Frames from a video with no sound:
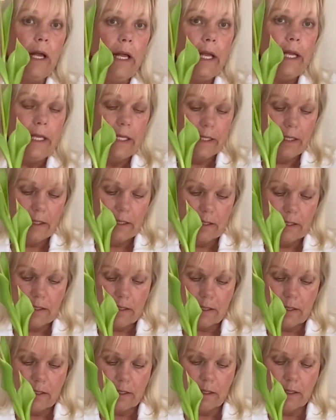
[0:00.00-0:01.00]

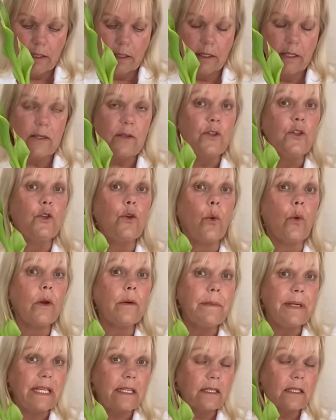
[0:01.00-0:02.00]
is
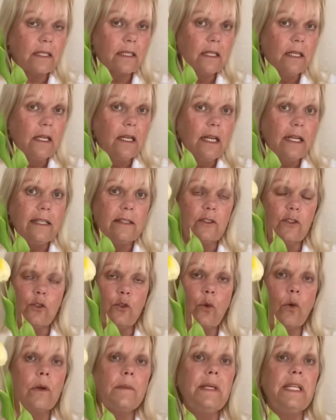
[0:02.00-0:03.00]
dormant. It's
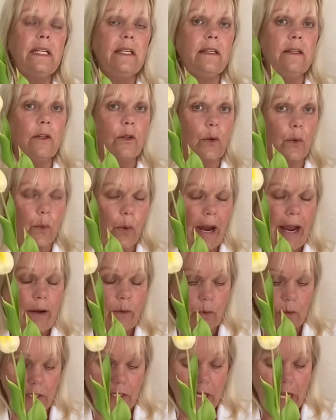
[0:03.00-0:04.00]
dormant in the
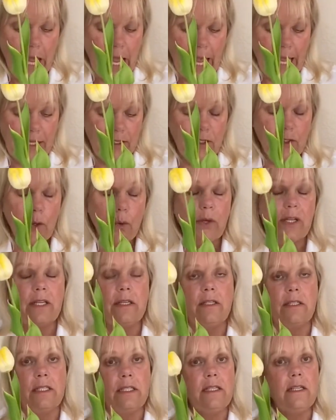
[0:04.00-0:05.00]
ground. And so it
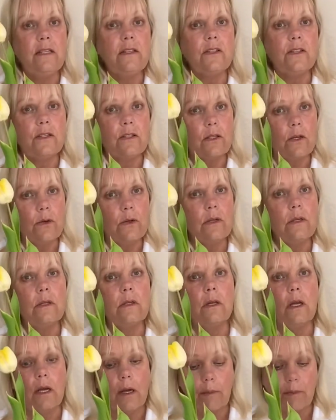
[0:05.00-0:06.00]
needs
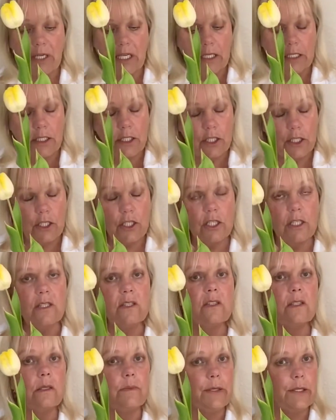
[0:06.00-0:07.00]
certain
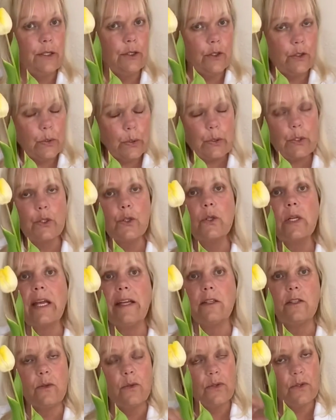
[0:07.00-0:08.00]
conditions to be nurtured
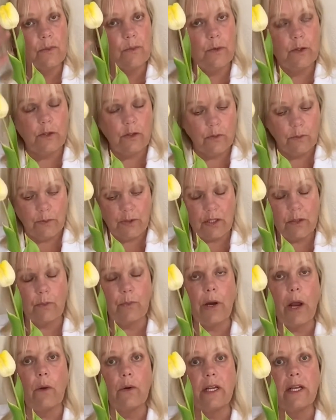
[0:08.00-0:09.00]
and to
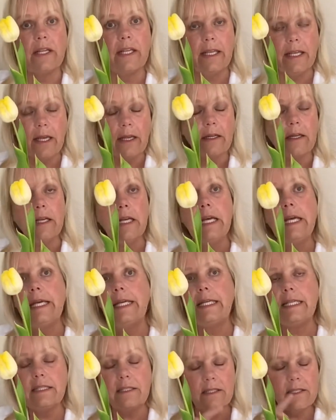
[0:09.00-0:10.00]
sprout again.
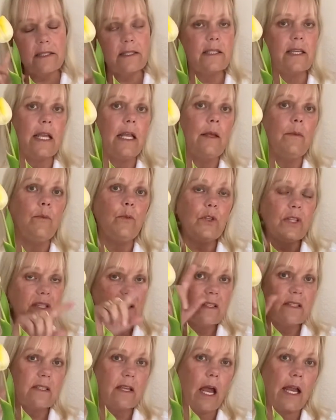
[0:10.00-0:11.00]
It's the same with the
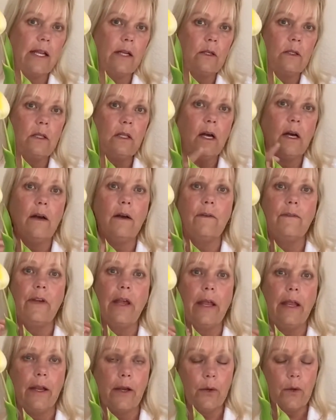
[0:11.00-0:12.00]
cycle of
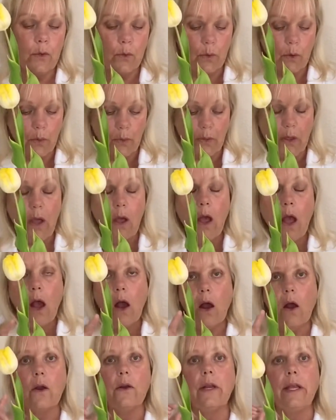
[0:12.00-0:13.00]
hair growth.
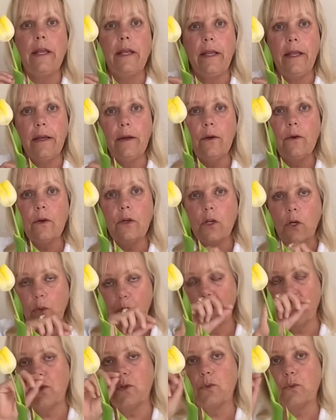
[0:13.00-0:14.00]
Our hair
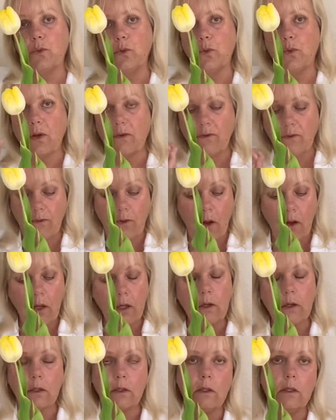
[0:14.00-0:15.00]
goes through, the
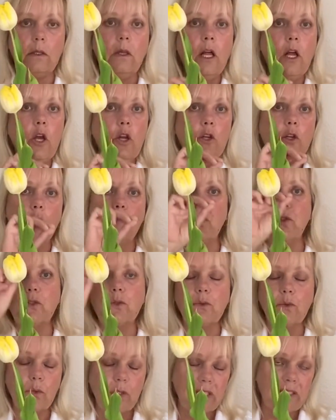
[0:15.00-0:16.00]
follicle goes
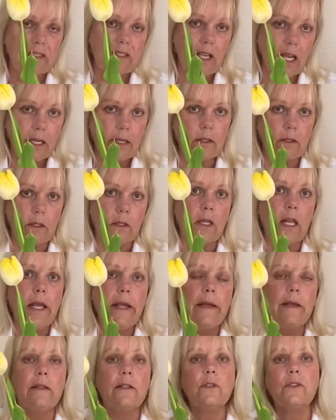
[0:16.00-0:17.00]
through a cycle,
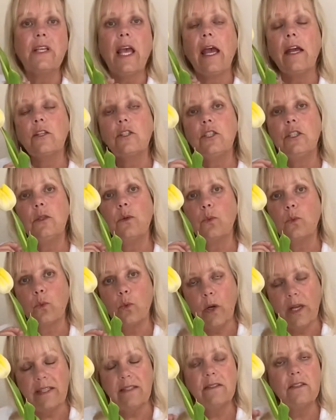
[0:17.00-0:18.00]
and there's actually
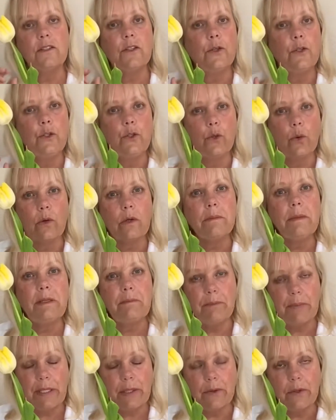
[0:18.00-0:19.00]
a dormant
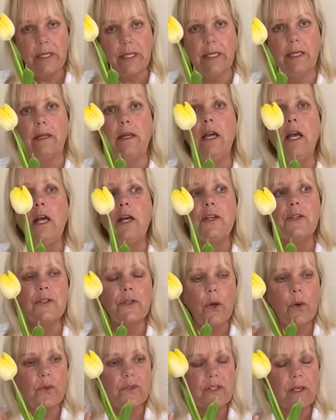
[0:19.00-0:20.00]
period.
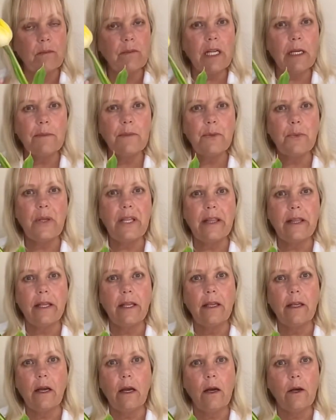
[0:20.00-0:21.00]
So sometimes we
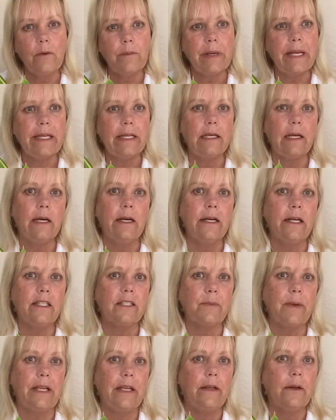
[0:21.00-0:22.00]
think, oh my gosh,
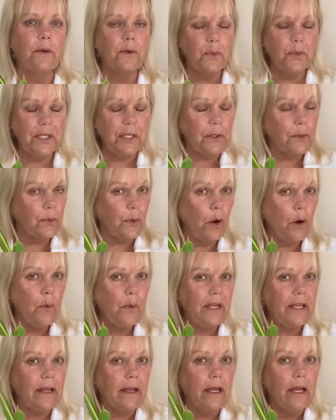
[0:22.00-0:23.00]
my hair quit
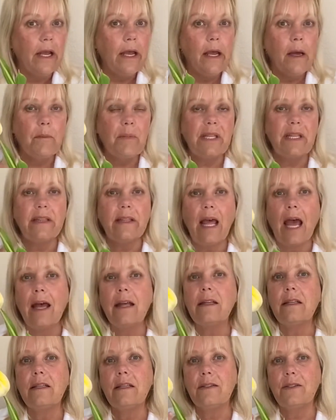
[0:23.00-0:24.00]
growing, but
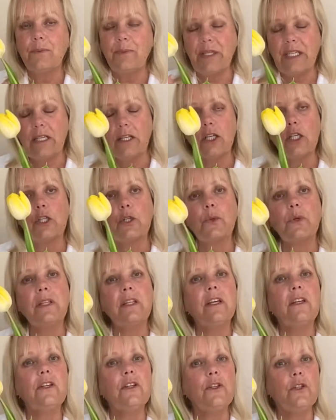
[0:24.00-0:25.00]
that is because you're in
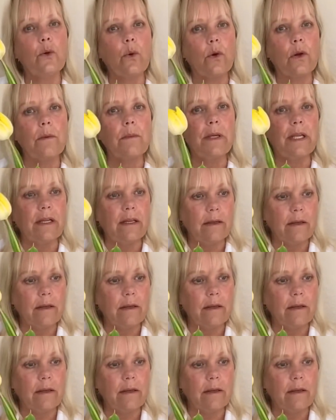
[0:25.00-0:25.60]
the dormant,